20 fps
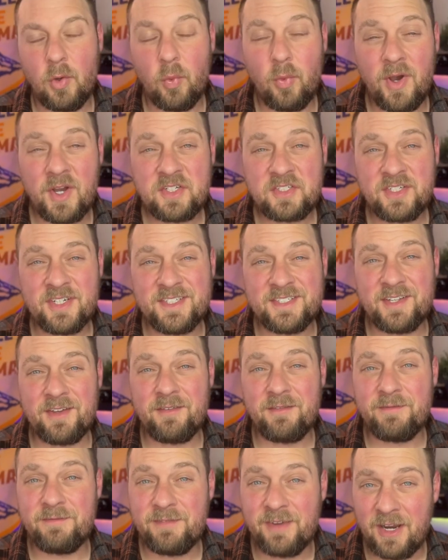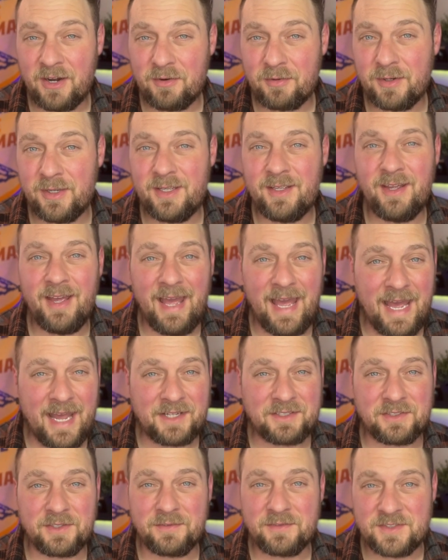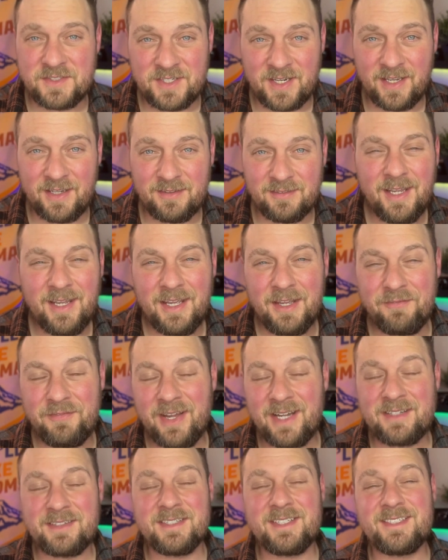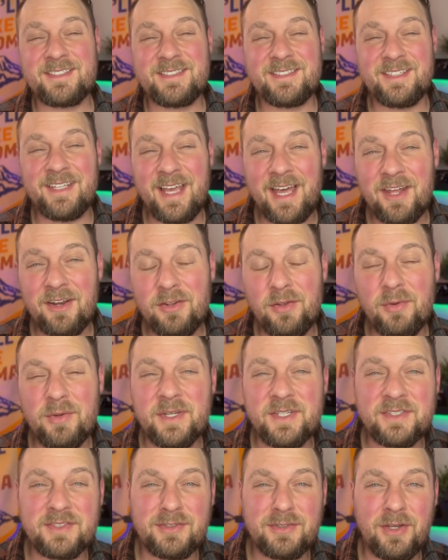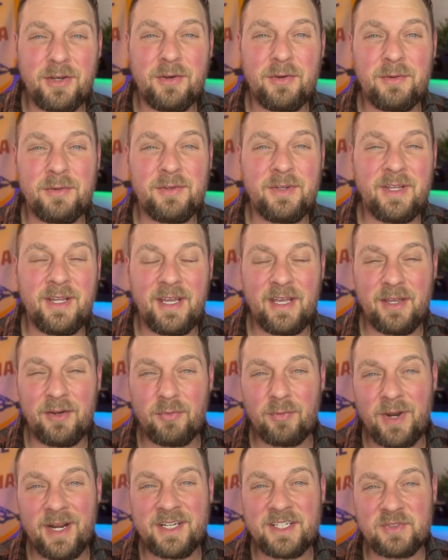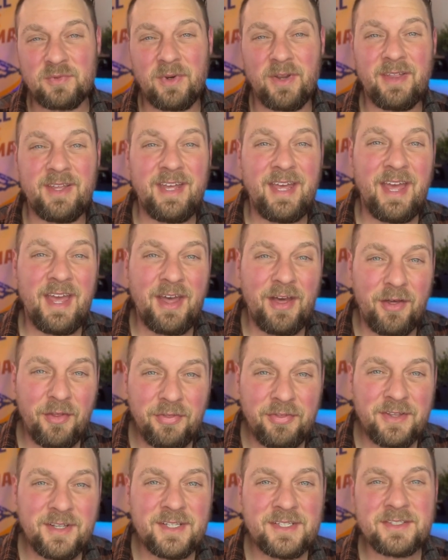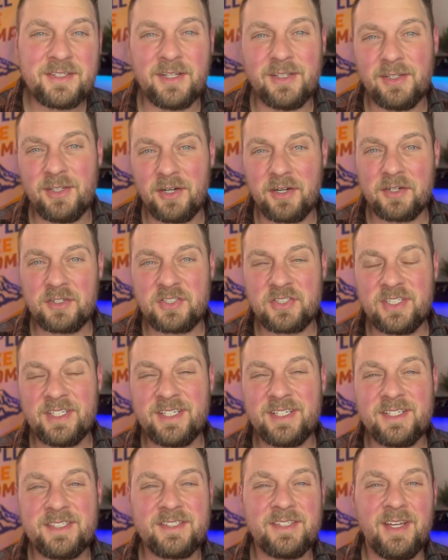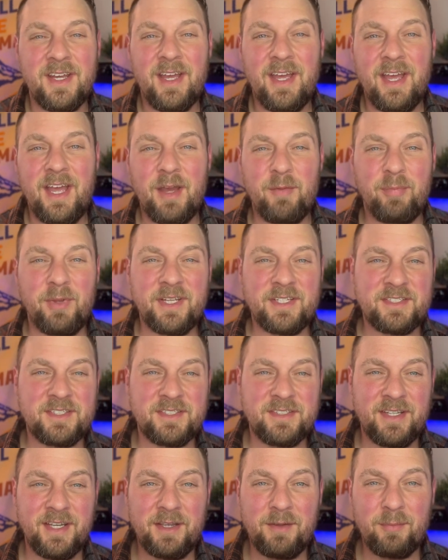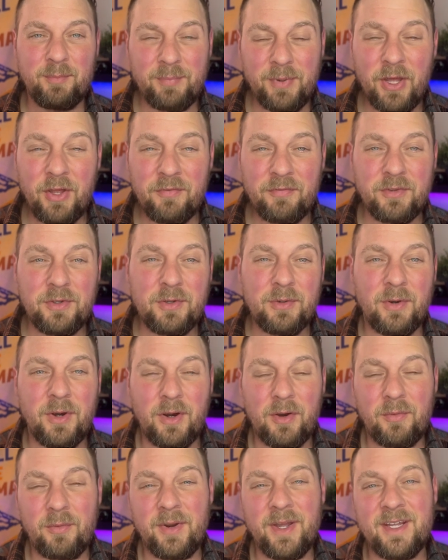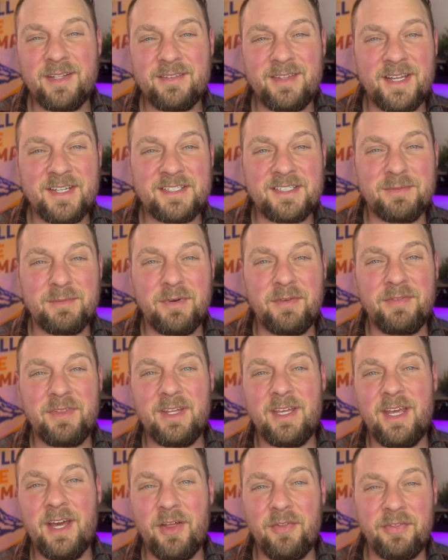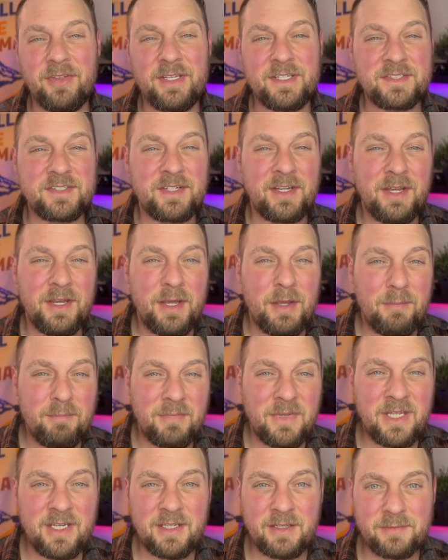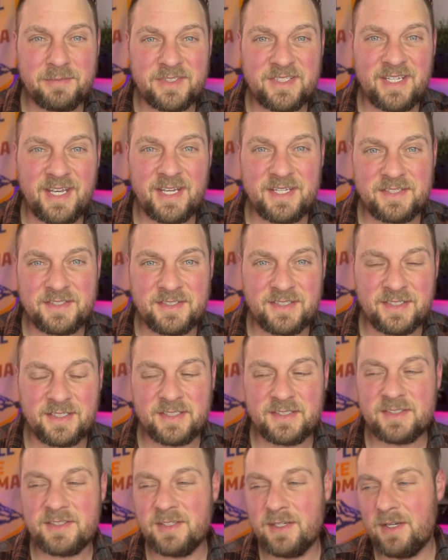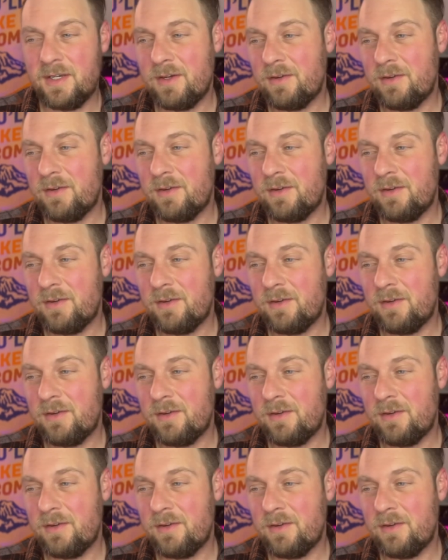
Washington is a very active state. In fact, Seattle is known and ranked as one of the healthiest large cities, and places like Bellevue are ranked as some of the healthiest medium-sized cities.